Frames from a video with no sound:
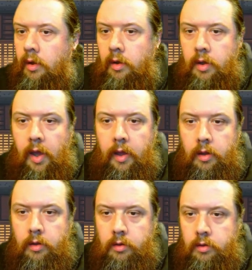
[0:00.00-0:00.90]
Okay.
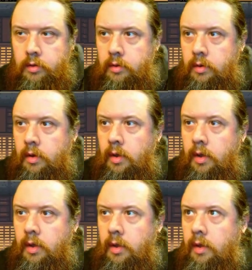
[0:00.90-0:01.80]

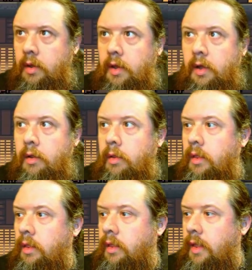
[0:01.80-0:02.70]
Now
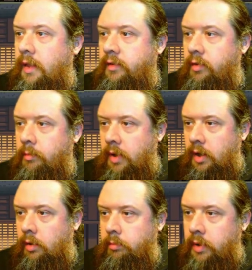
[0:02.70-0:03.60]
that's in my
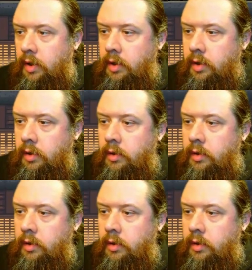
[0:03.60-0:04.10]
notebook.